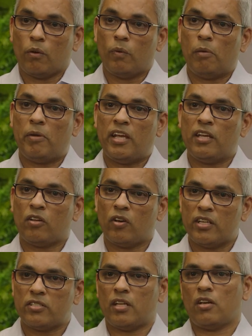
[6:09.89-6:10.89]
we'll be
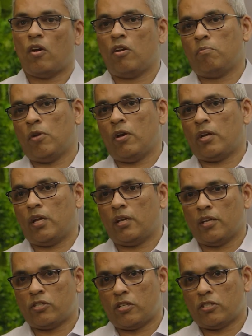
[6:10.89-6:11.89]
increasing non-blocking
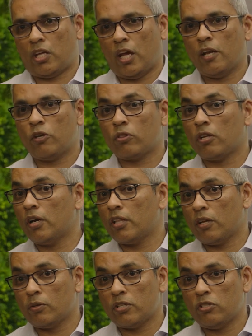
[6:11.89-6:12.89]
cluster scale to
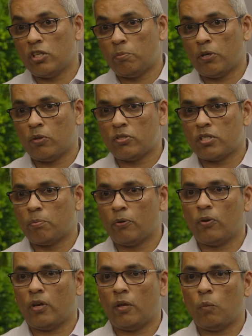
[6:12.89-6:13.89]
30,000 GPUs
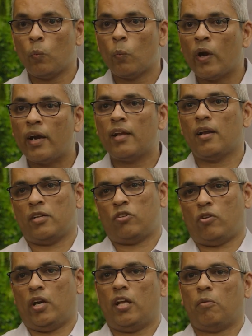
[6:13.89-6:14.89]
supporting very
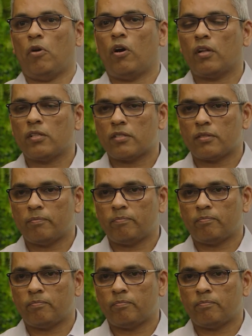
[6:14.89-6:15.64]
large training models.